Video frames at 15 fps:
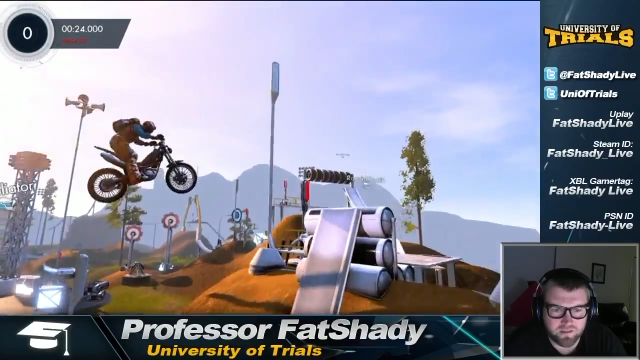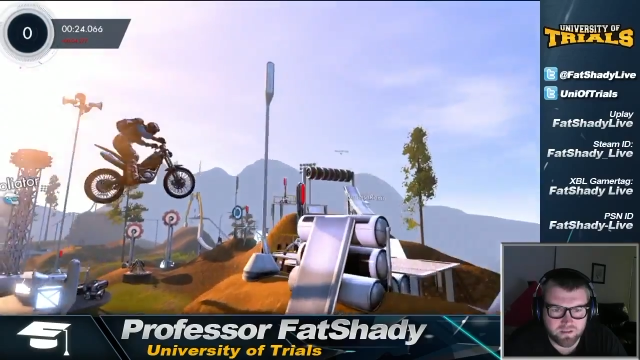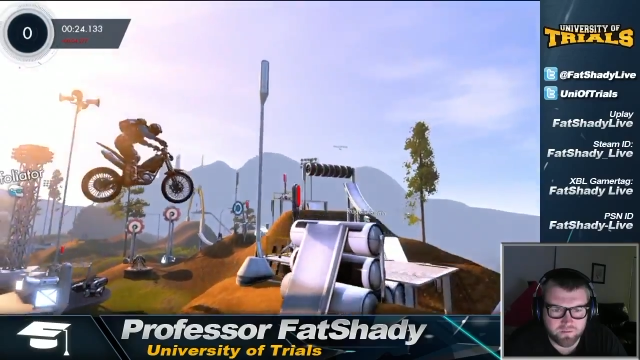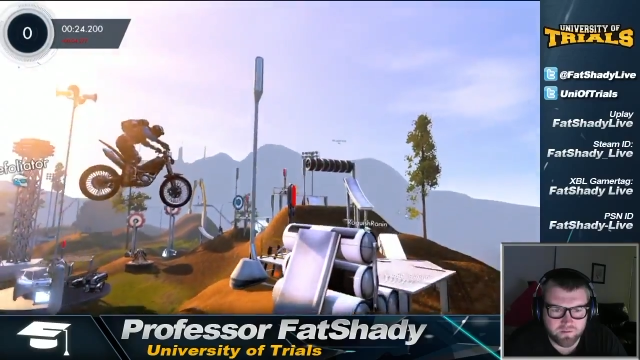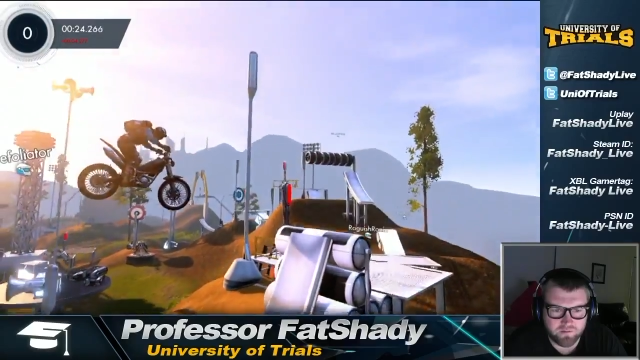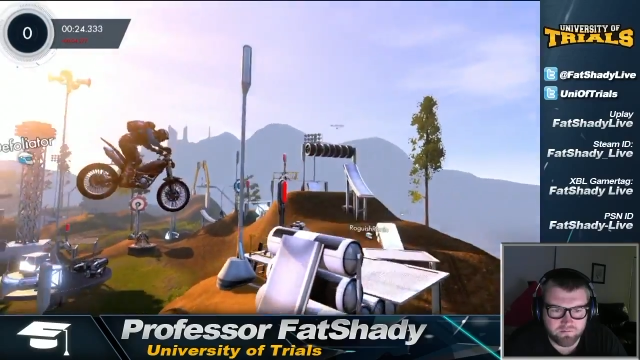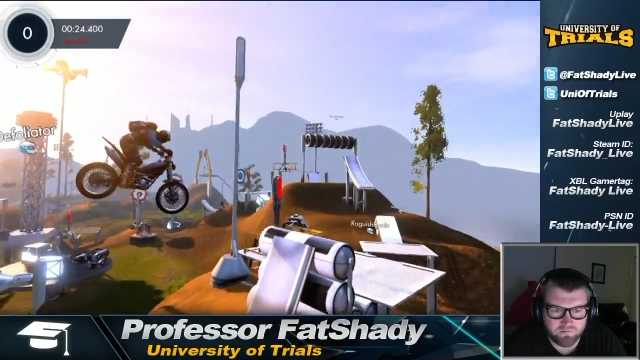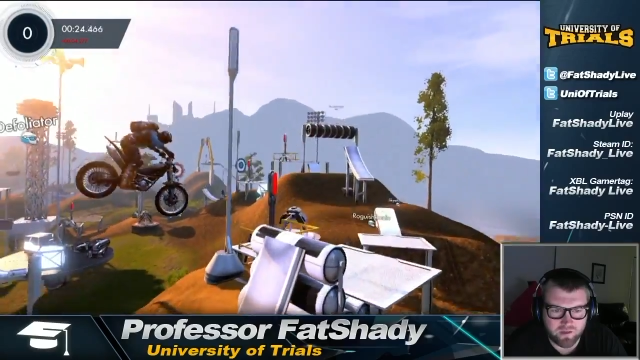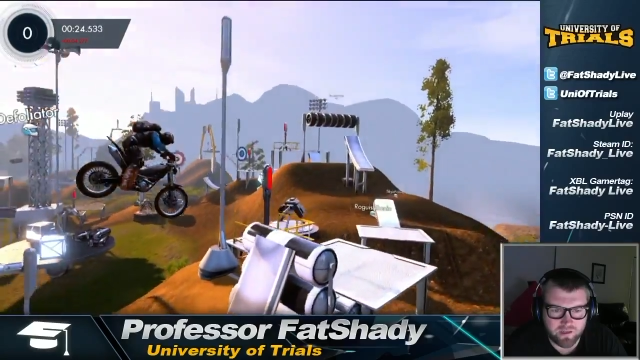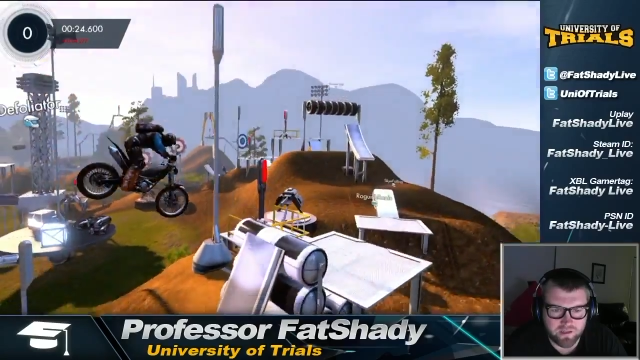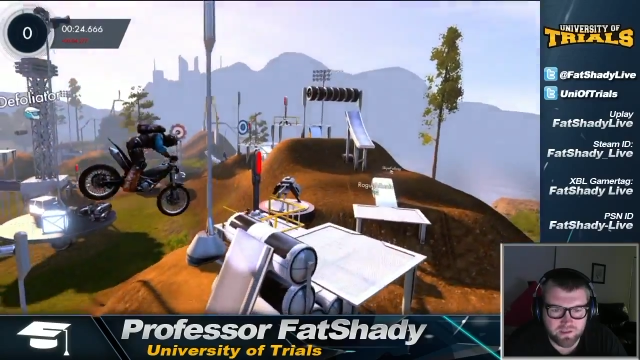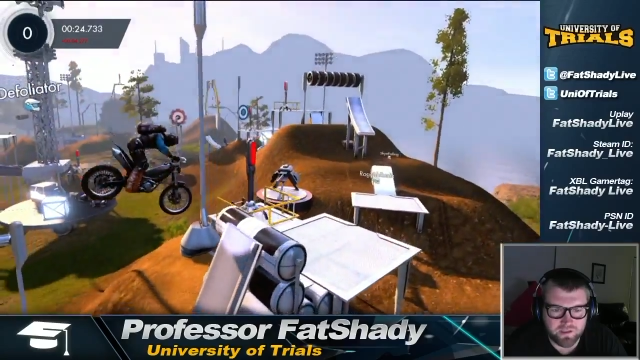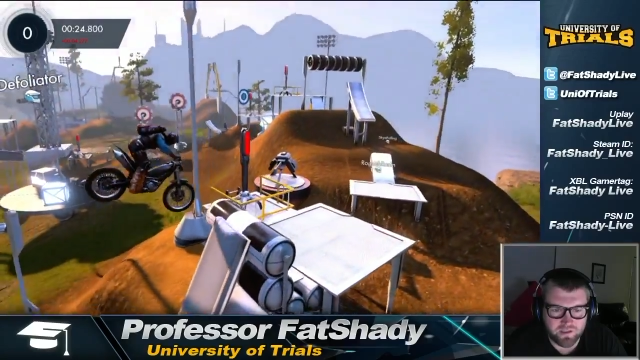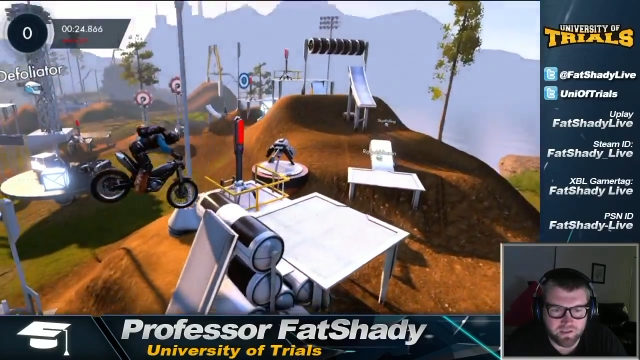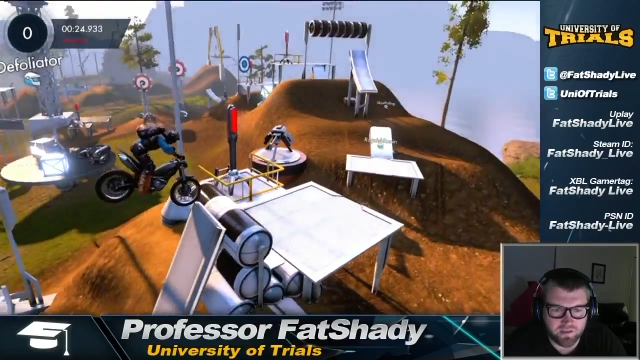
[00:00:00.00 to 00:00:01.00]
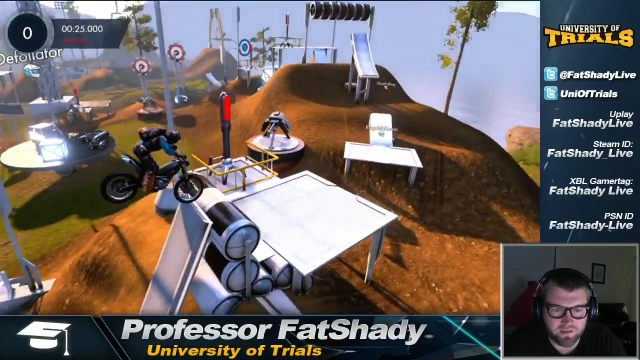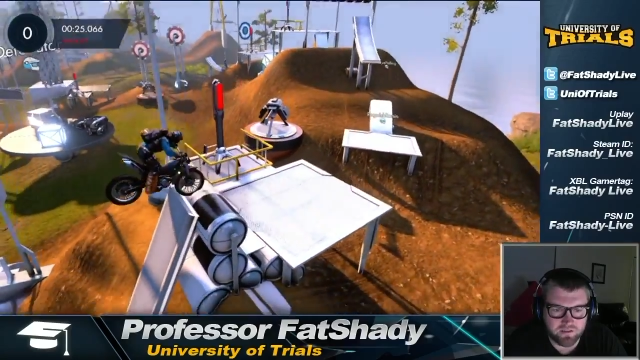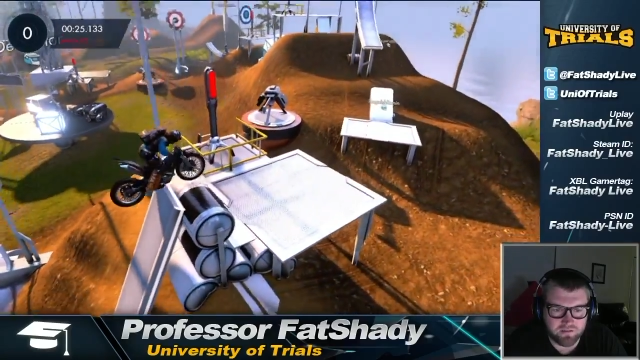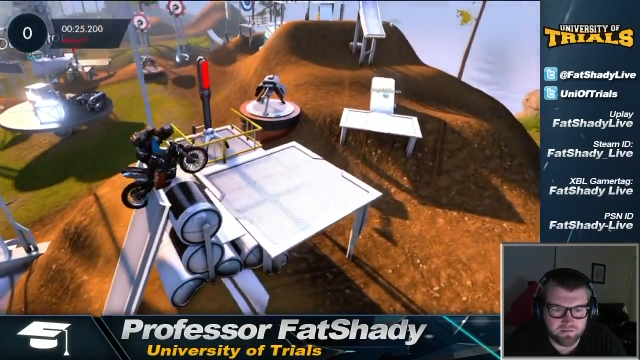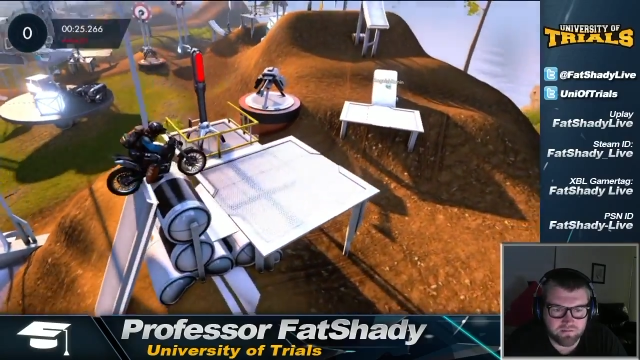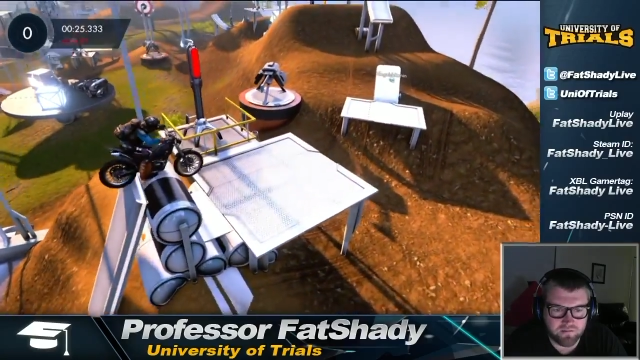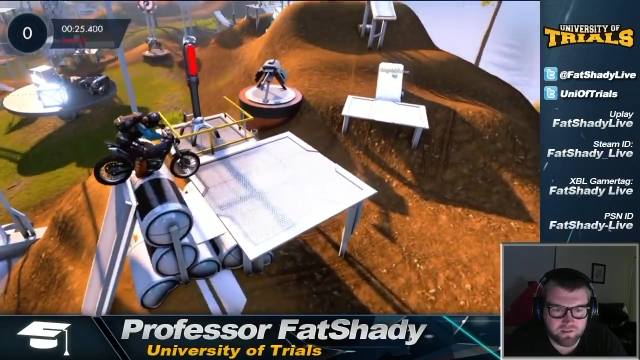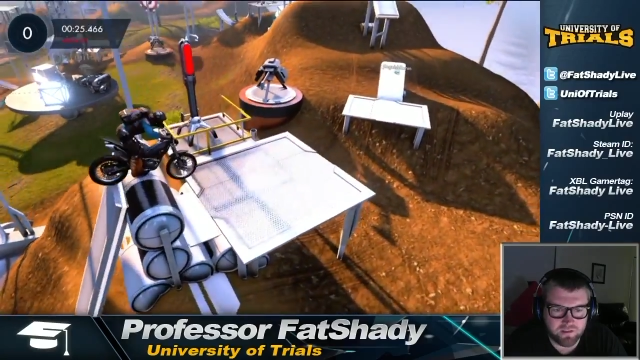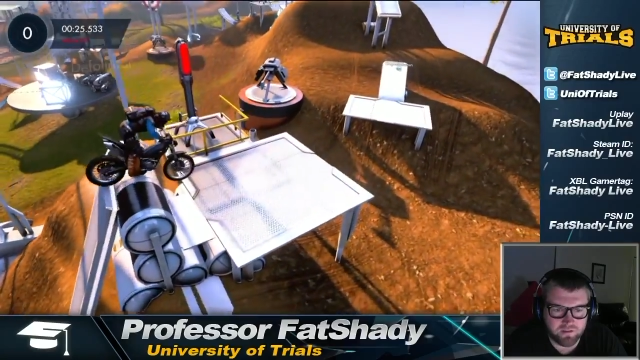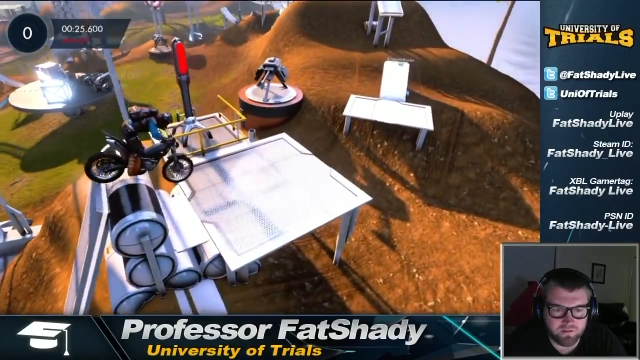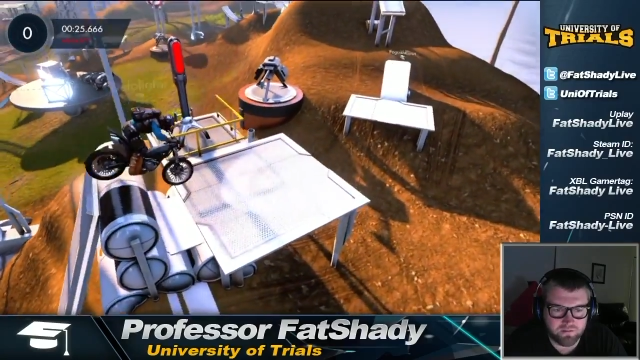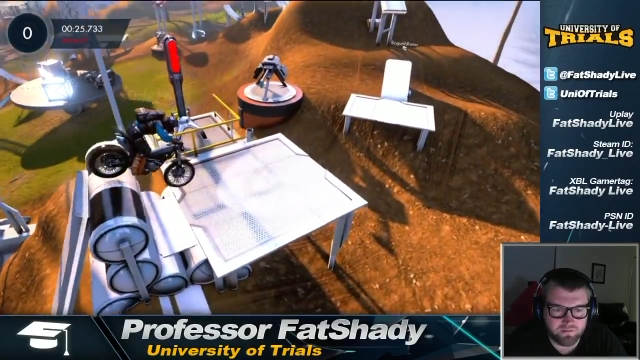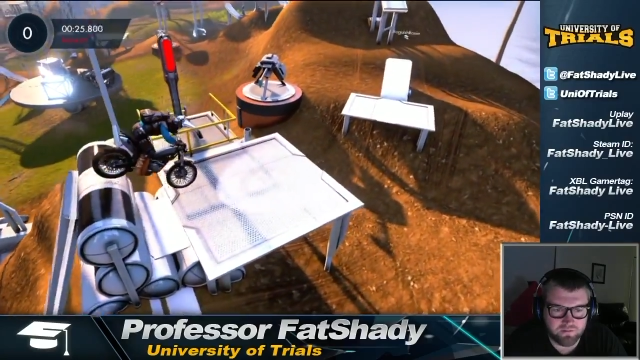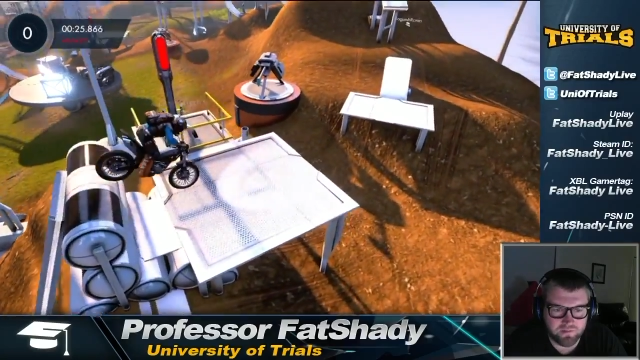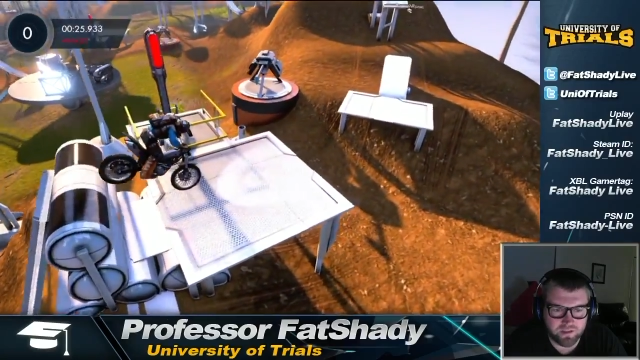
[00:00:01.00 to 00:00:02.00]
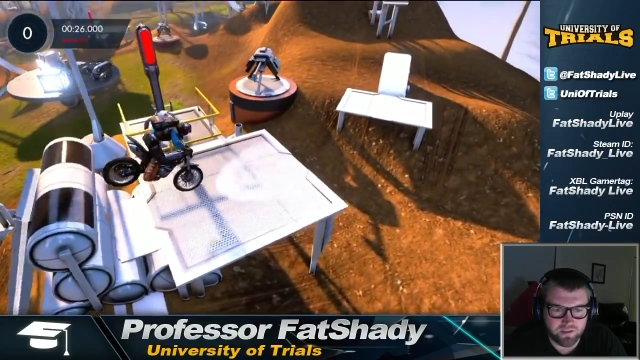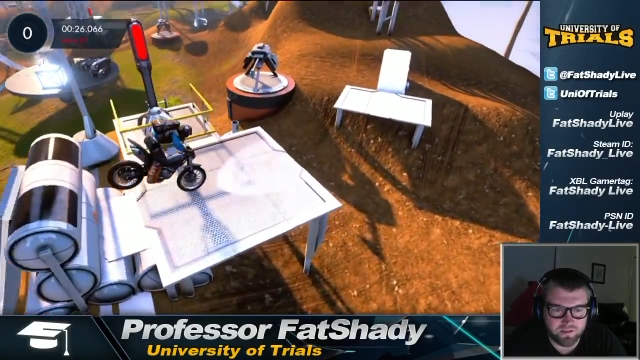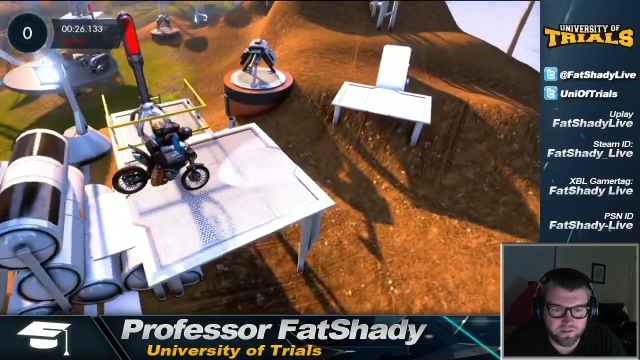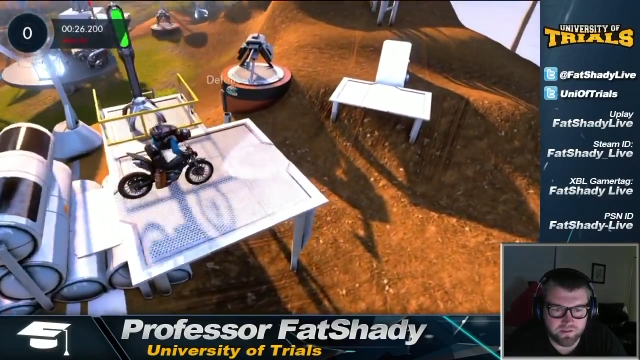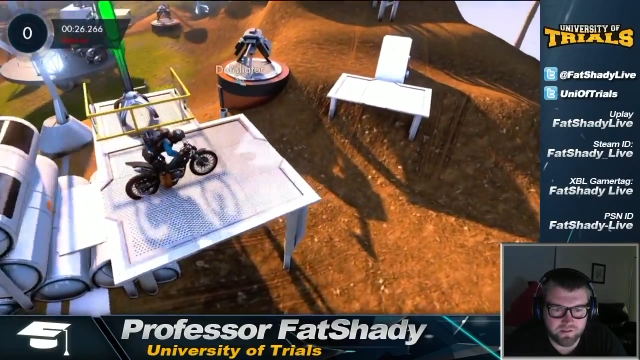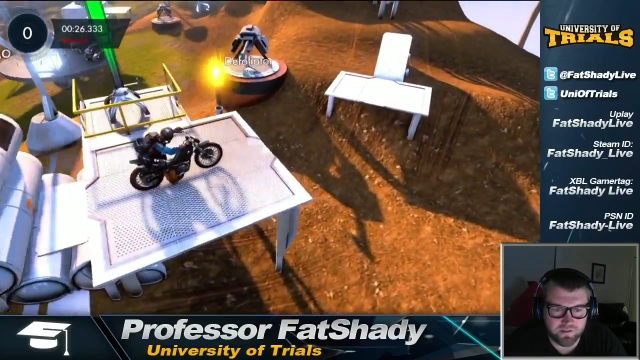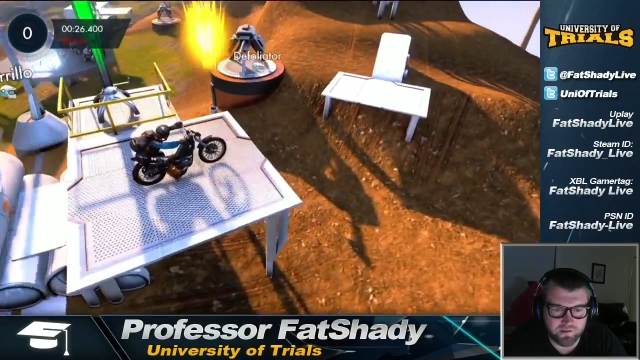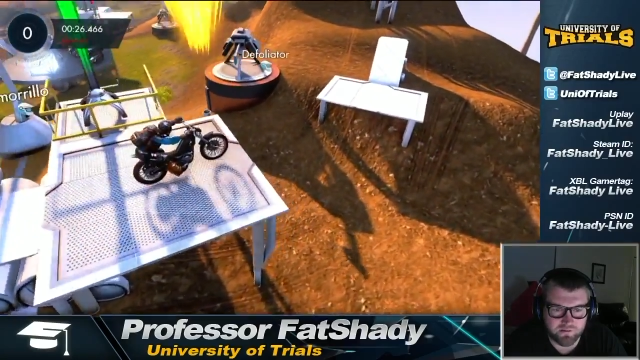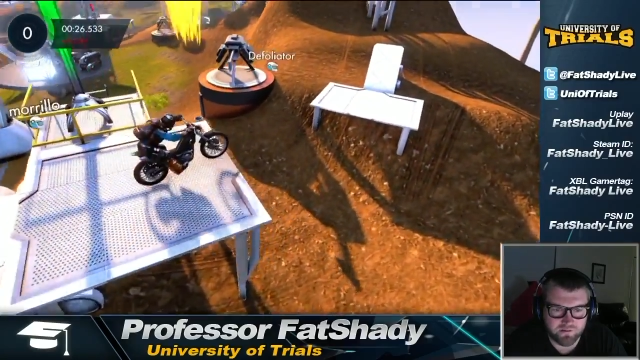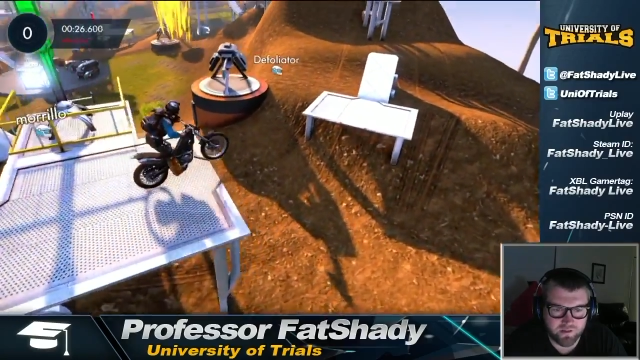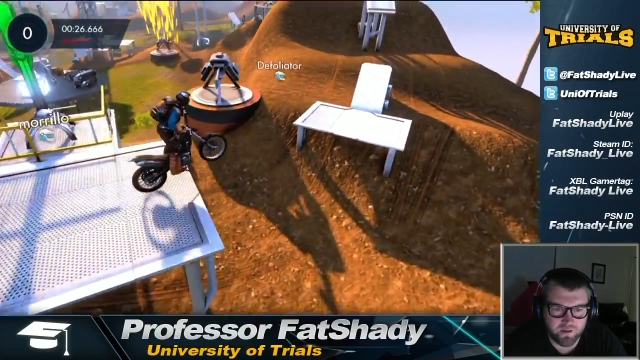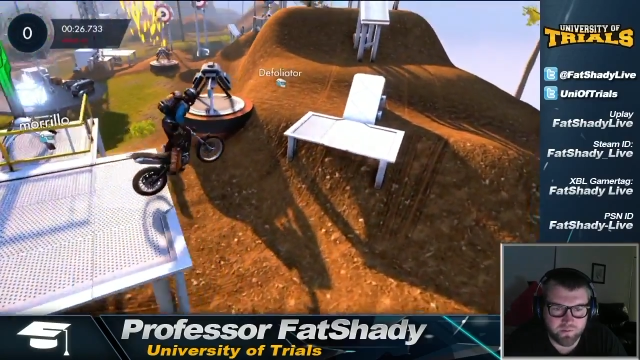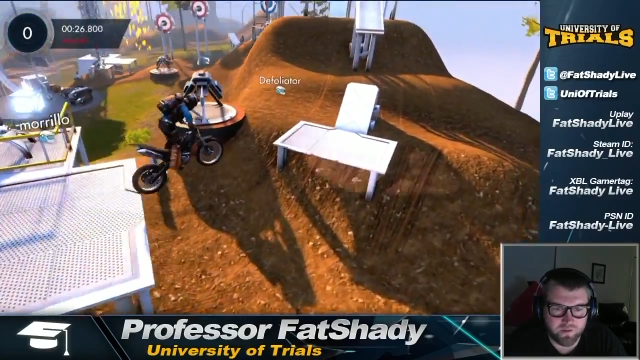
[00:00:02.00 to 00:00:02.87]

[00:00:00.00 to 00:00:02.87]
to be raging and, you know, yelling and screaming.